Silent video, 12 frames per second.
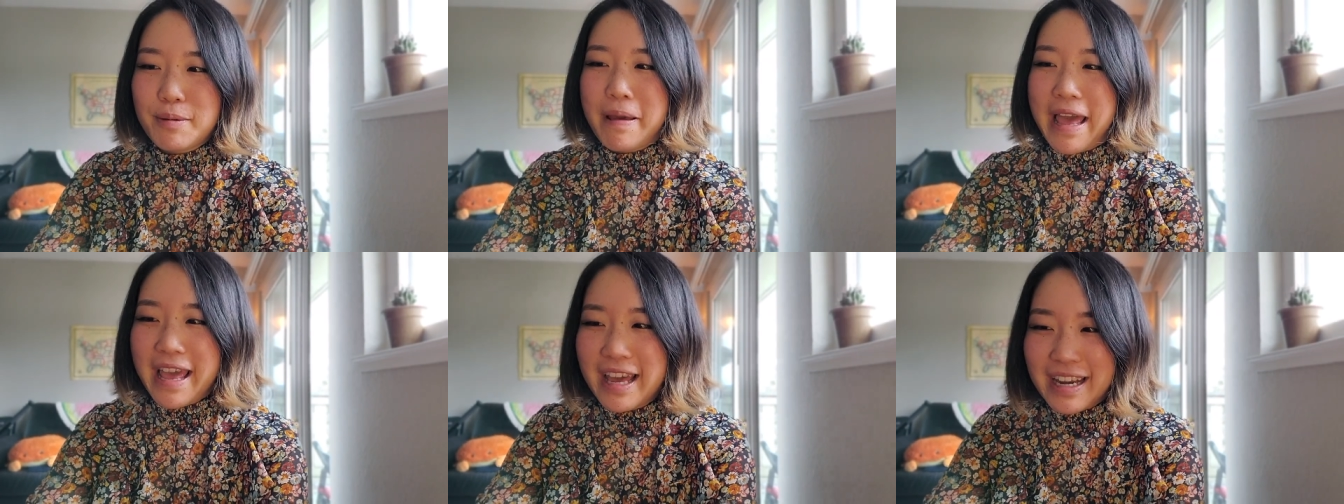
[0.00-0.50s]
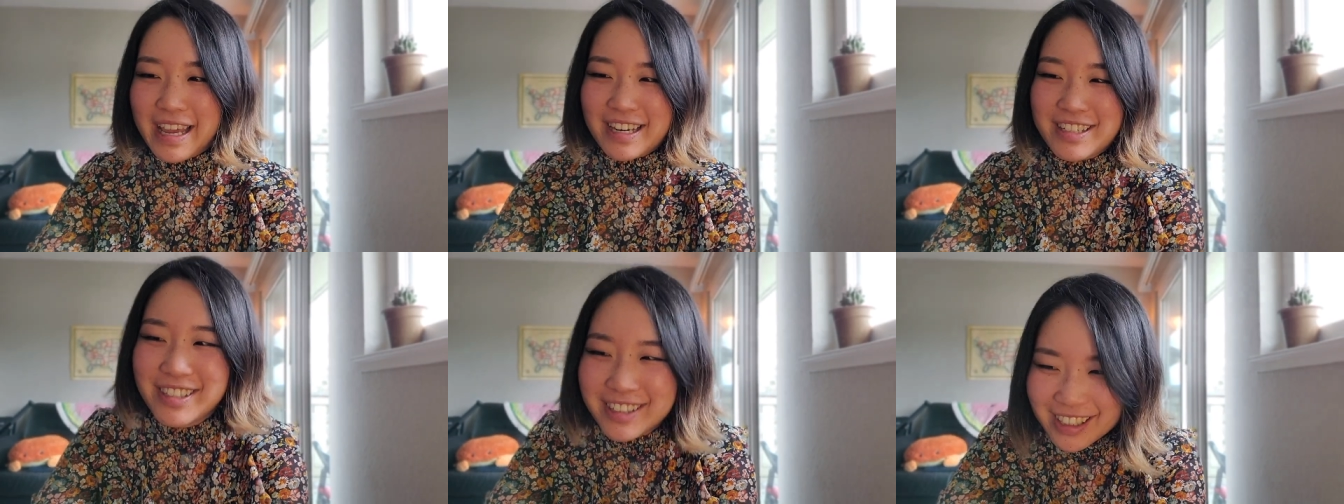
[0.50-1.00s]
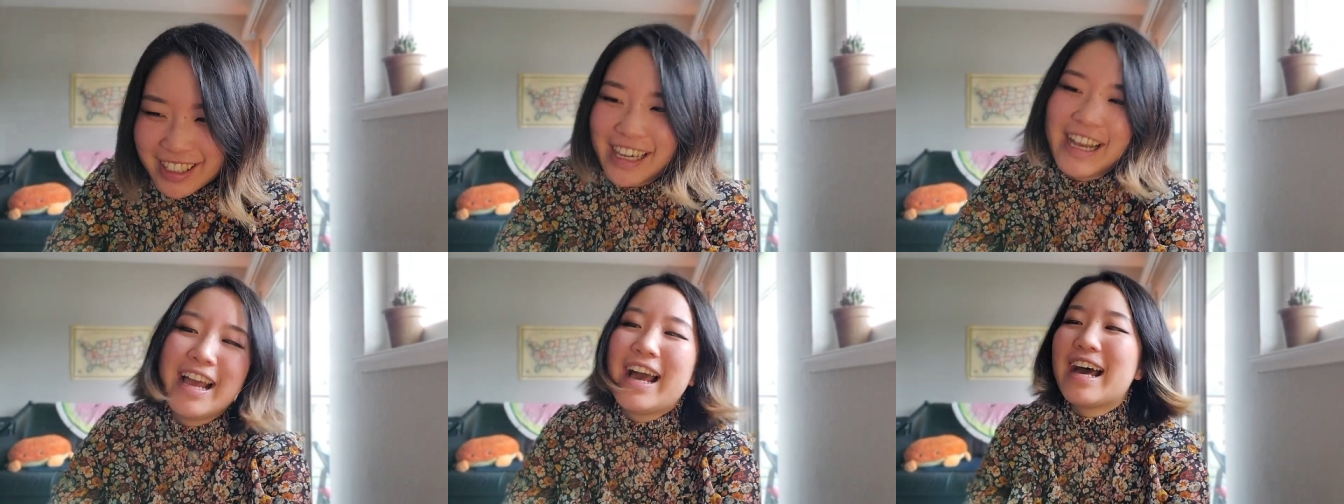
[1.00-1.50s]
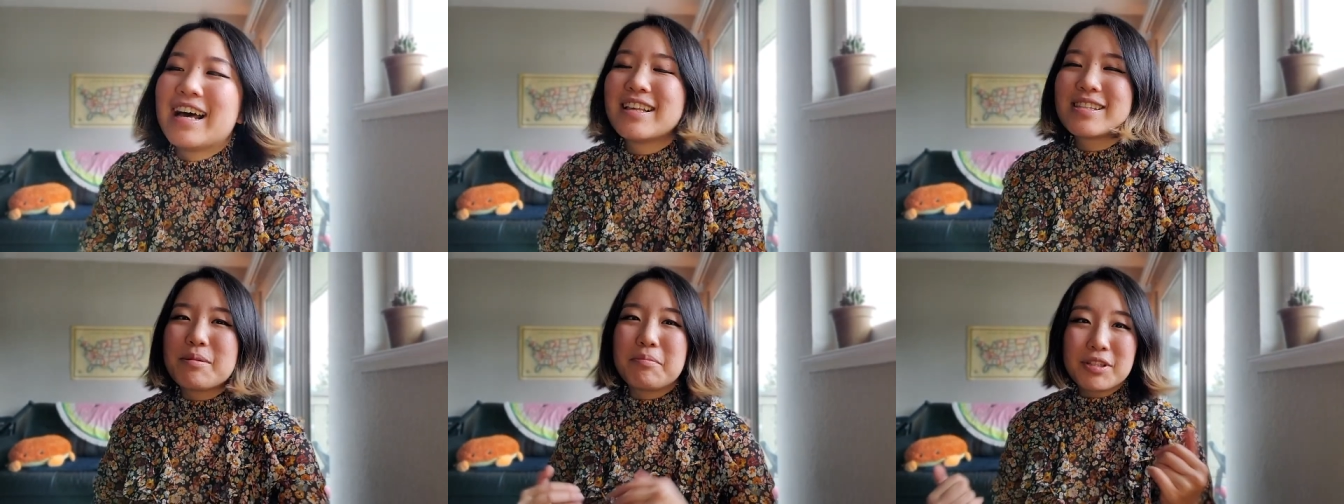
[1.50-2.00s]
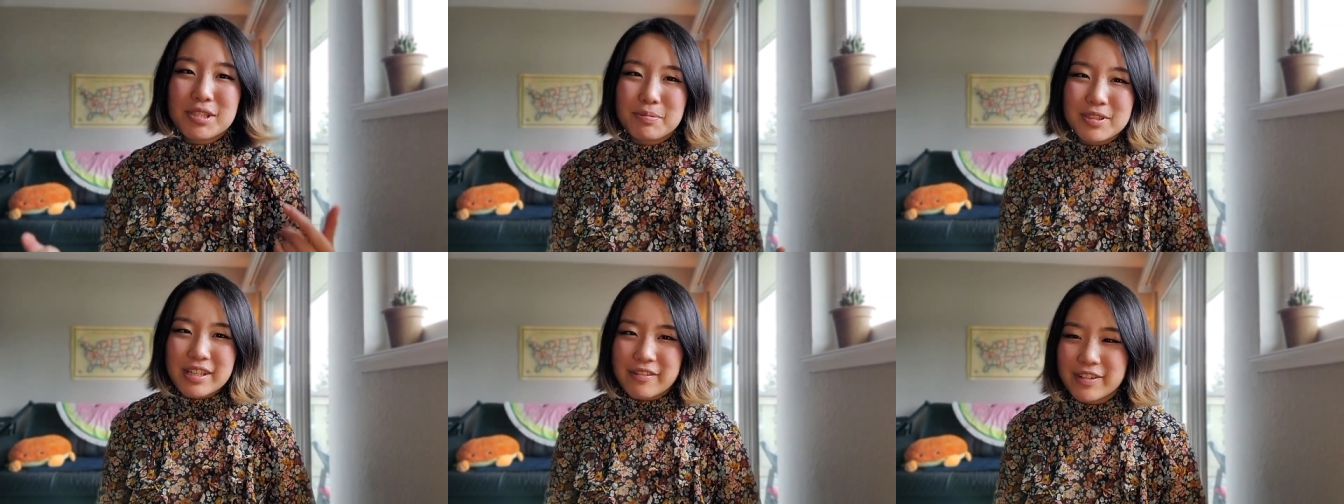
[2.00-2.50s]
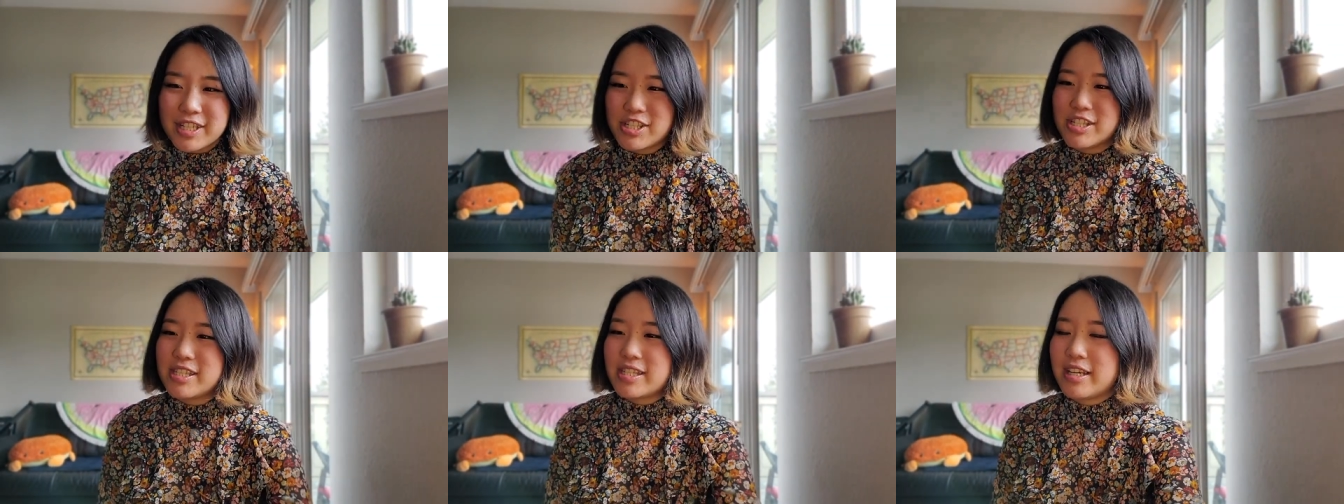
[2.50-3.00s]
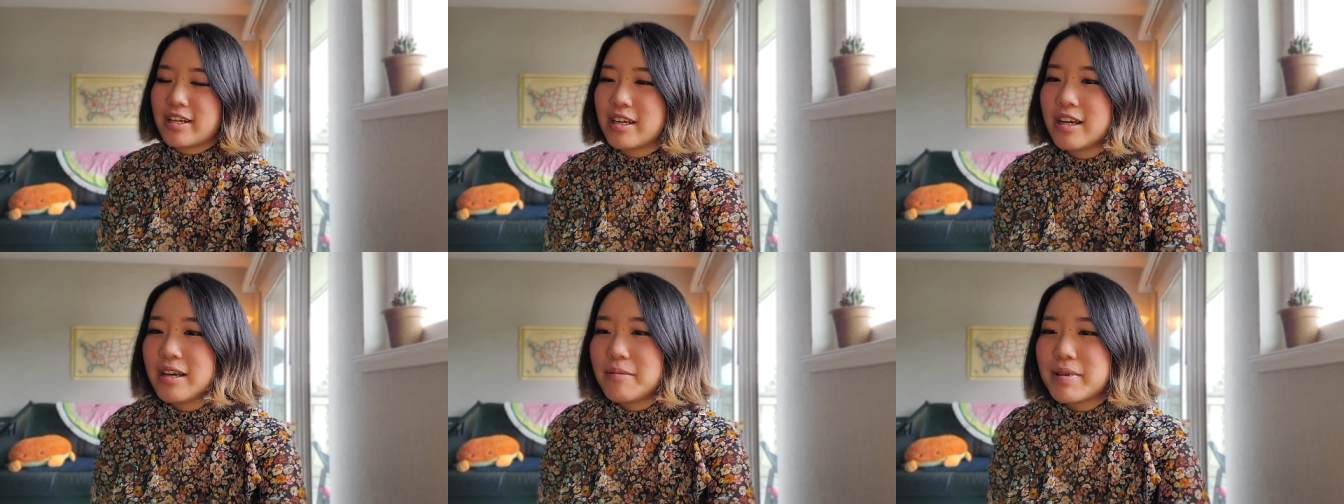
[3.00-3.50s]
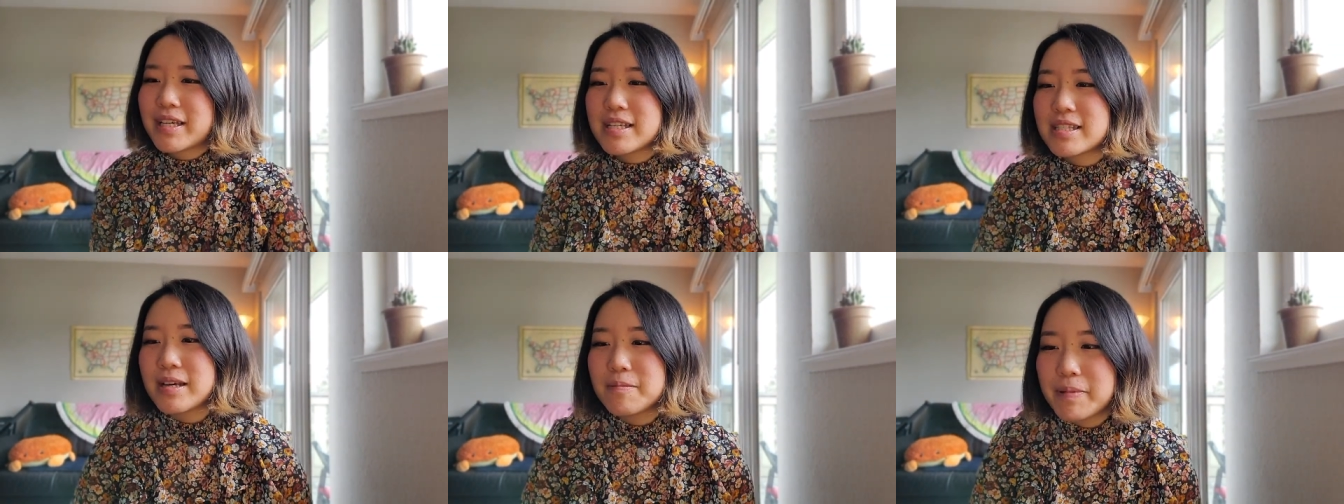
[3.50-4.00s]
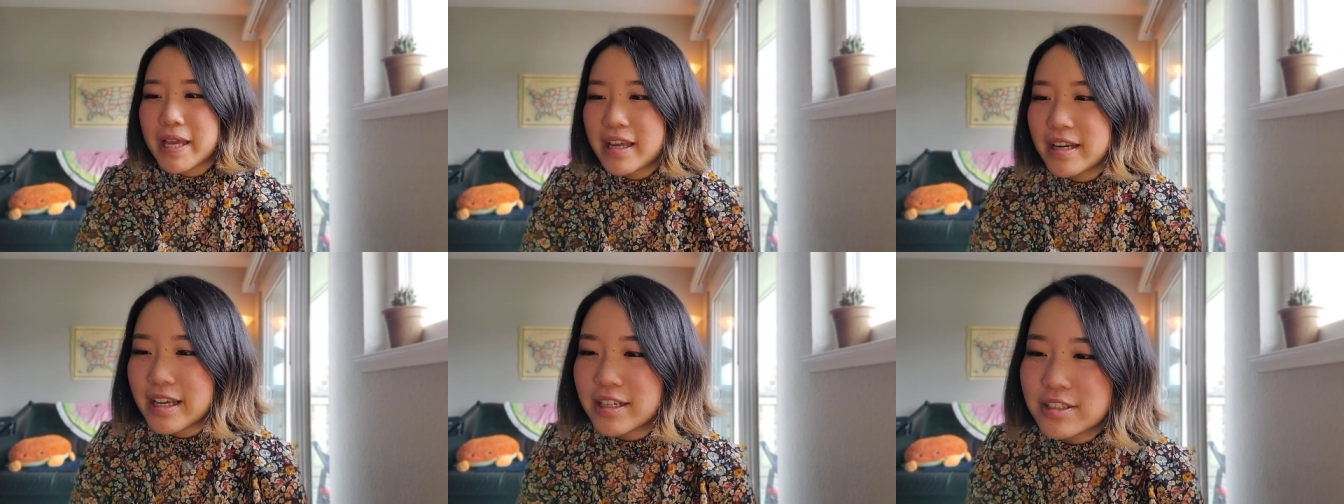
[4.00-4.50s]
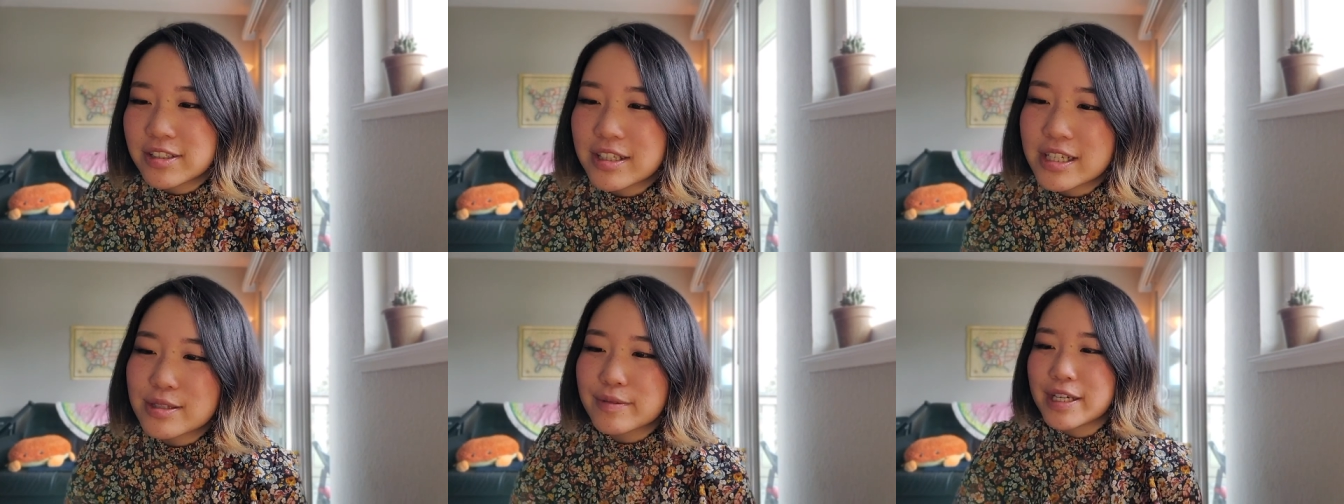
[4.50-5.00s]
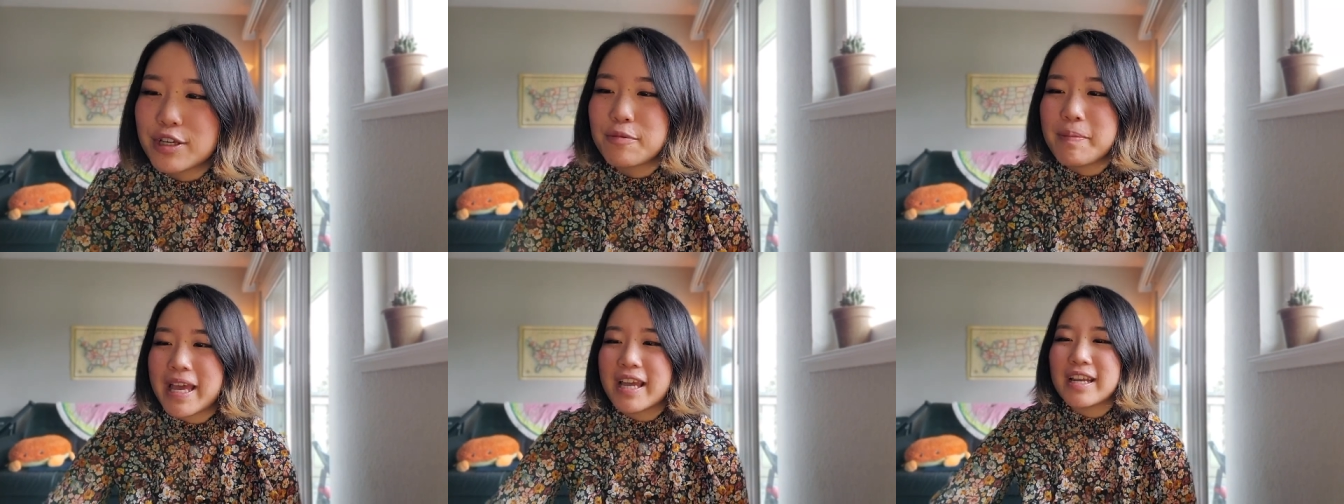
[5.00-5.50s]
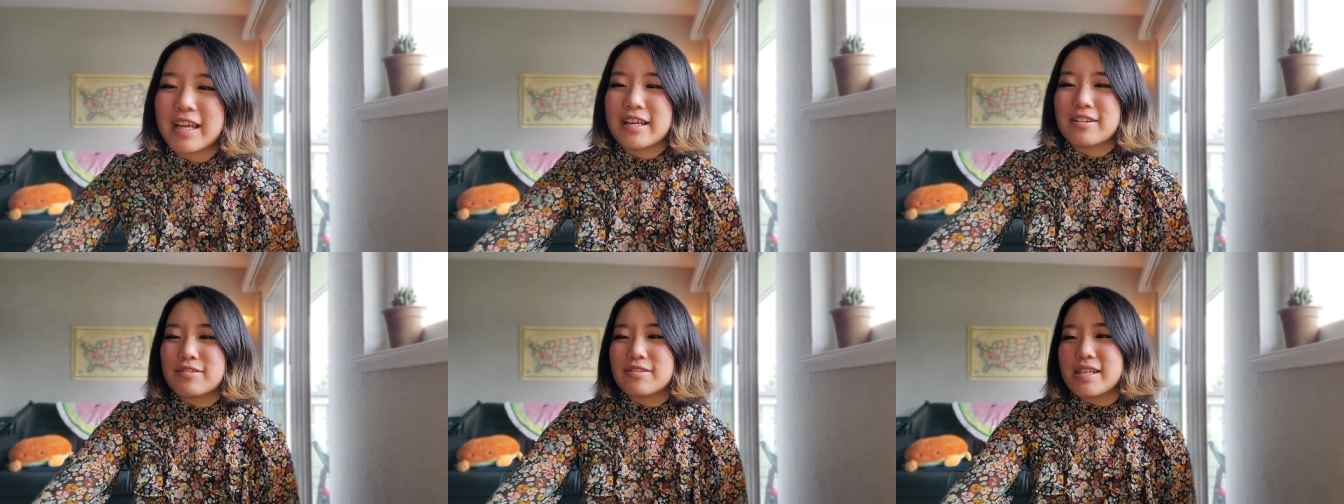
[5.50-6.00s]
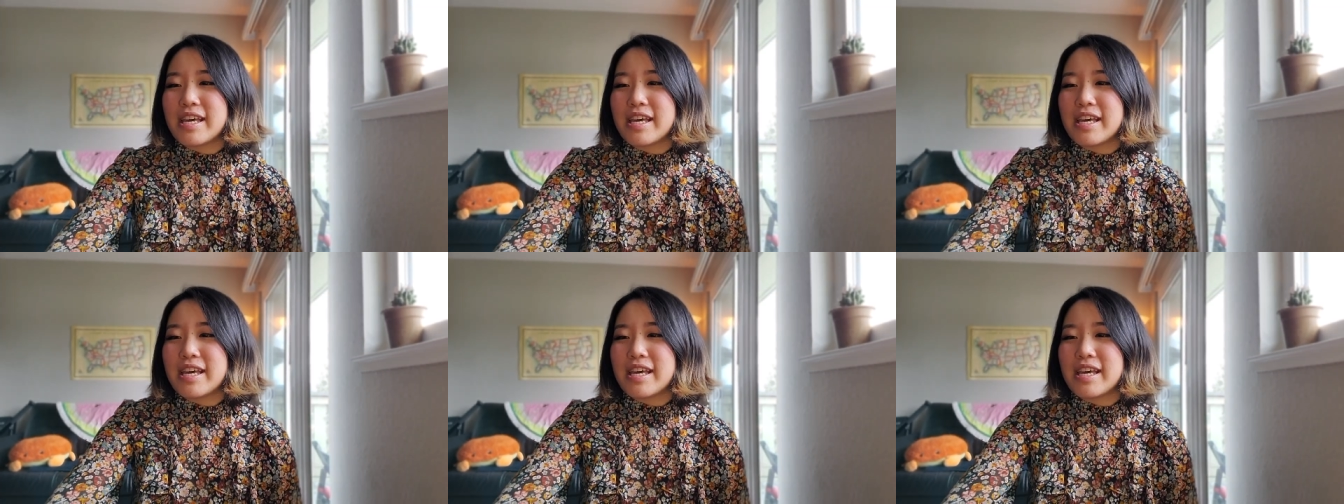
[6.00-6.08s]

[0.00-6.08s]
panhandler has multiple definitions here because a panhandler is one who panhandles,